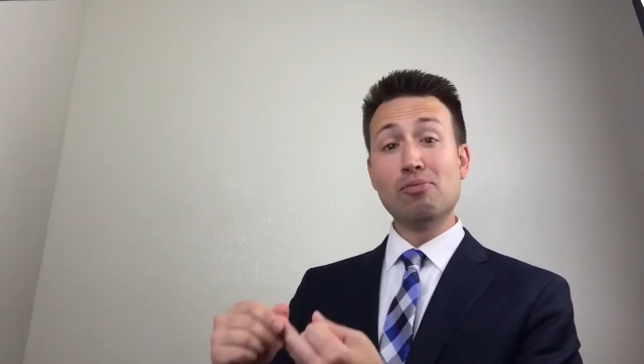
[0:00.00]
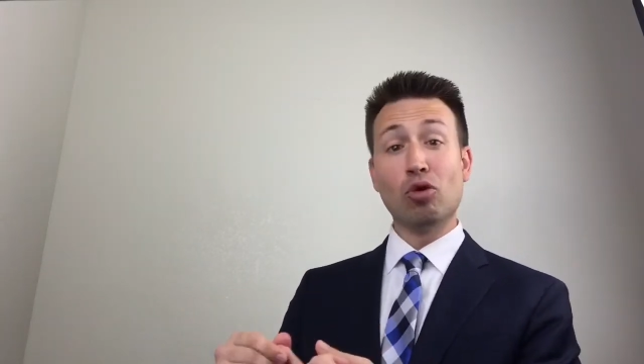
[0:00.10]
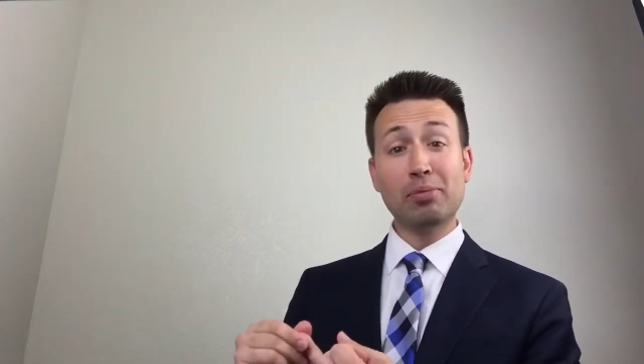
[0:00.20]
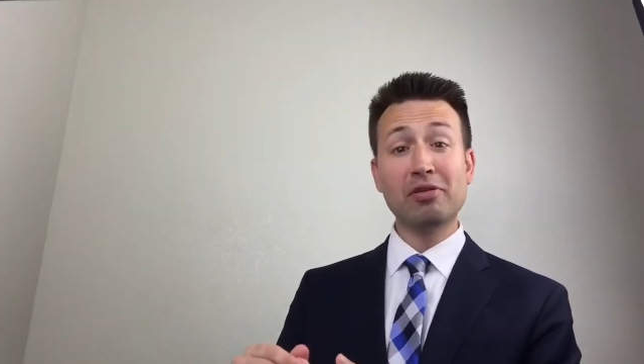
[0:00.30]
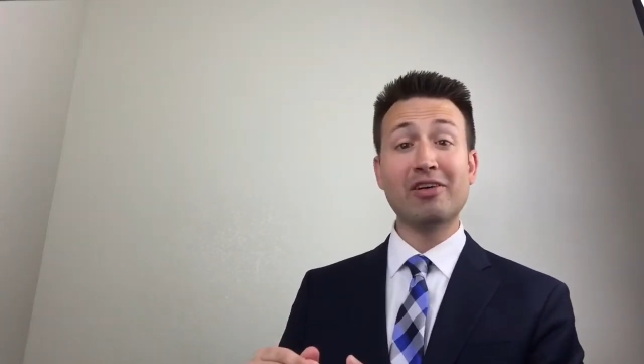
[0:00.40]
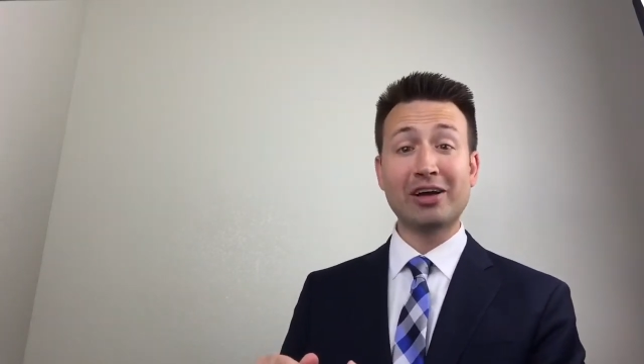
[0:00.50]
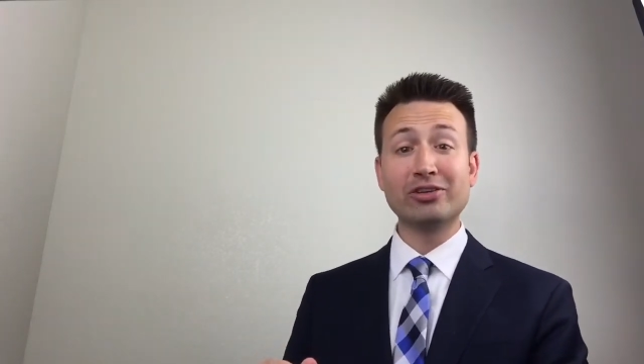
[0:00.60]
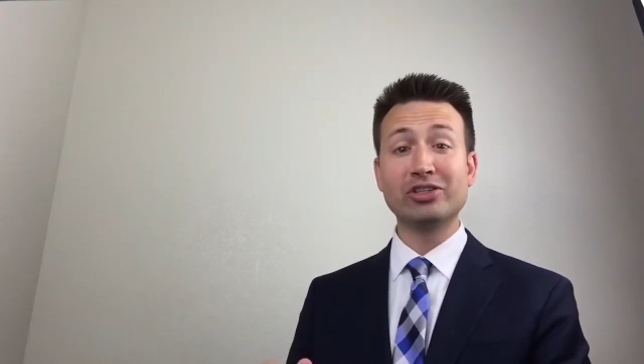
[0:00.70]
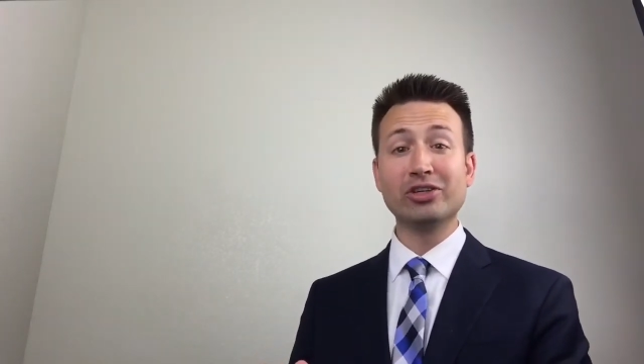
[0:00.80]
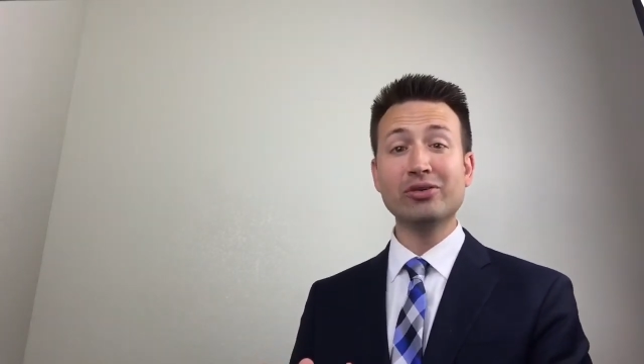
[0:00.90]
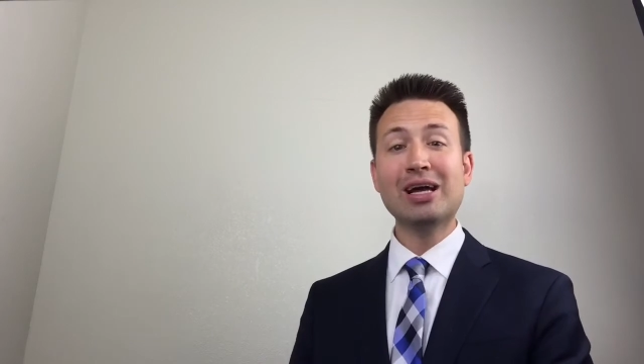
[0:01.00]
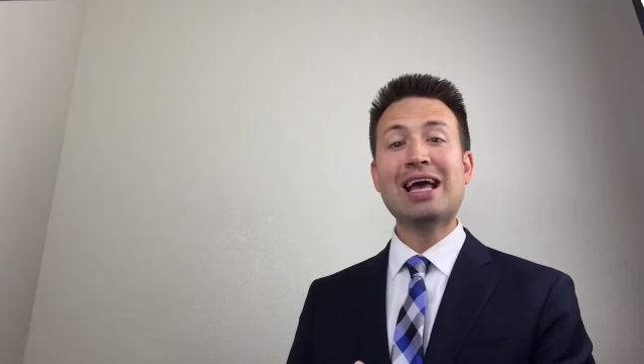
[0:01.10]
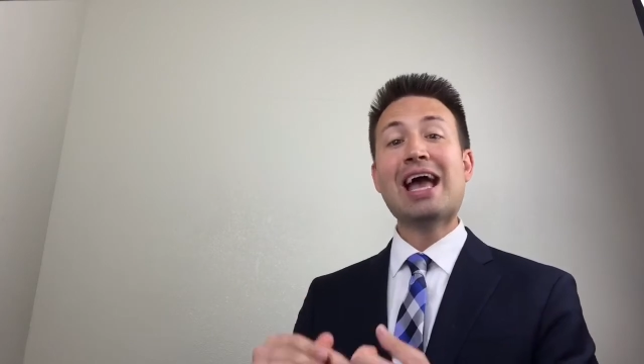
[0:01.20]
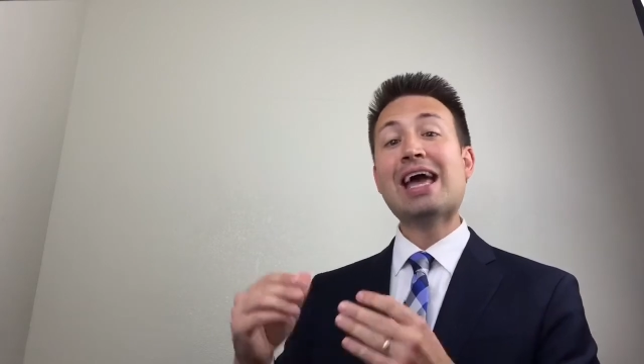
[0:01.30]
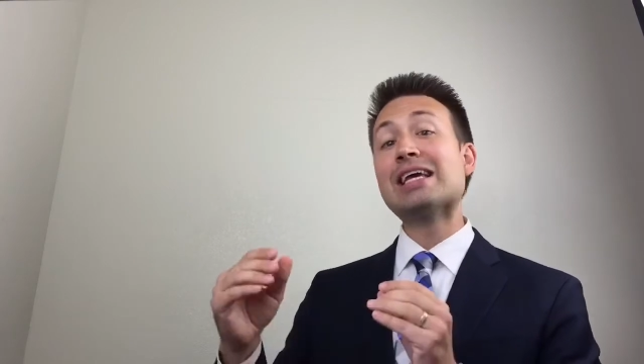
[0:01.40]
More providers do,
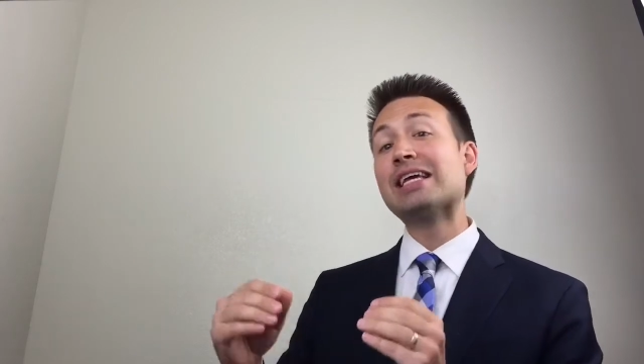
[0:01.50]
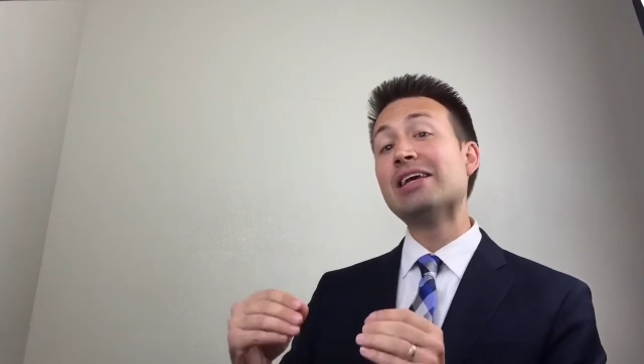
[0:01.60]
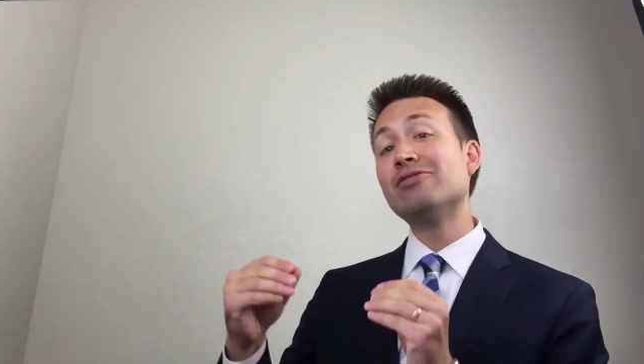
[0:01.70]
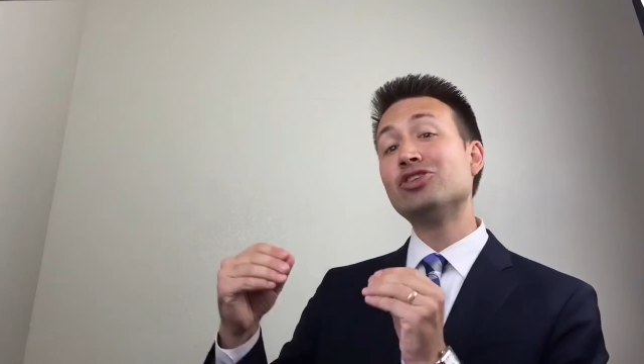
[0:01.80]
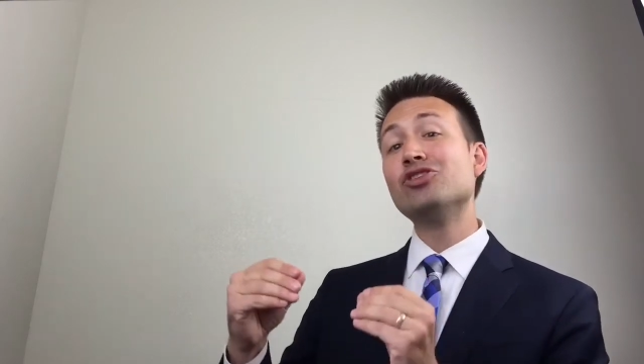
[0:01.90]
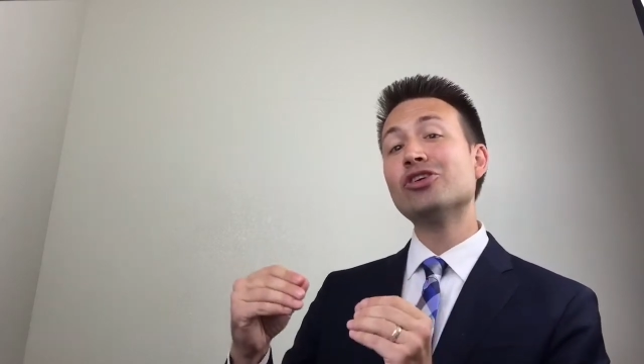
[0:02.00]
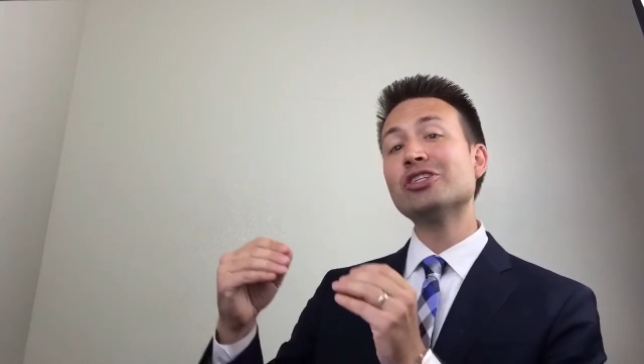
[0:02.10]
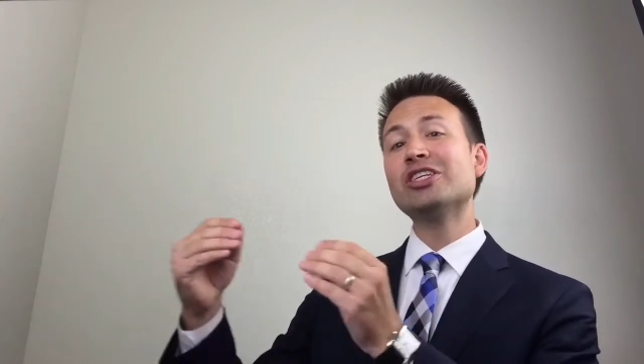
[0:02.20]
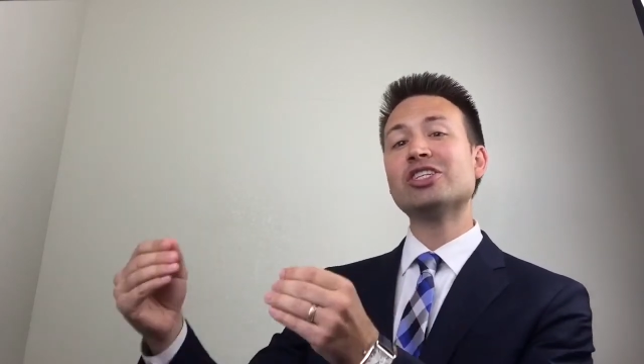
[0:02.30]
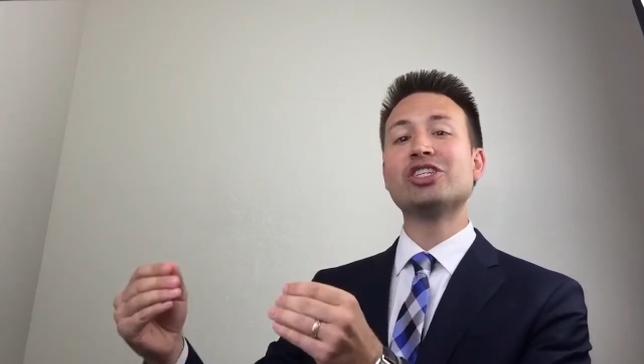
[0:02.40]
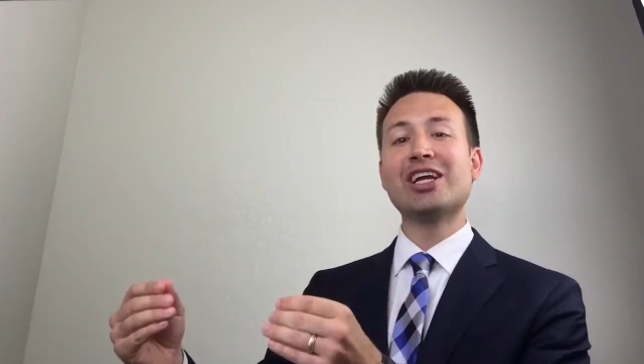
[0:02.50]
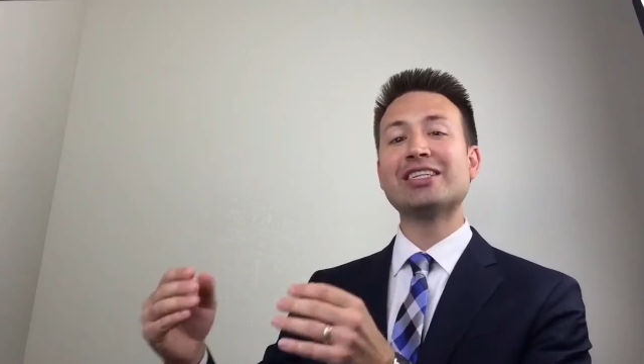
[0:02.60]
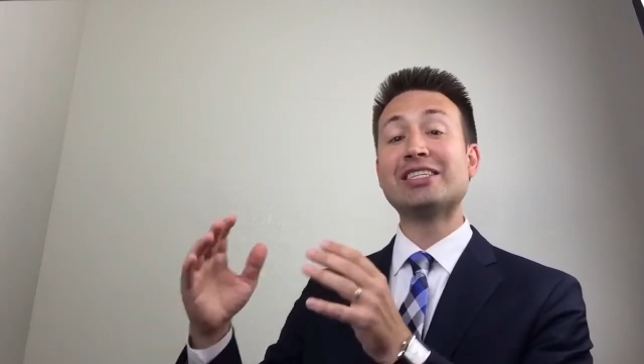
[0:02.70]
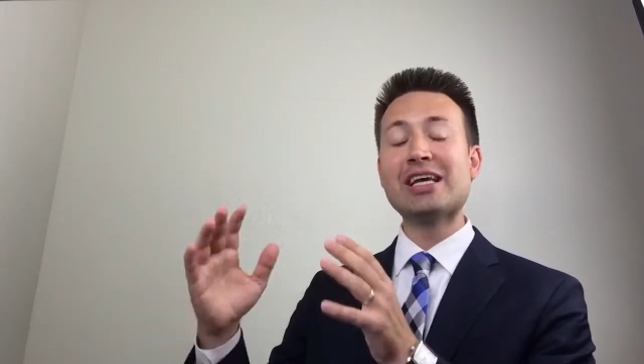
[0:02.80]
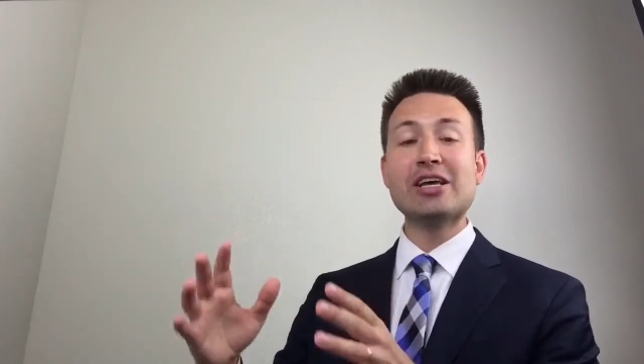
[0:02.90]
and it gives nurses a chance to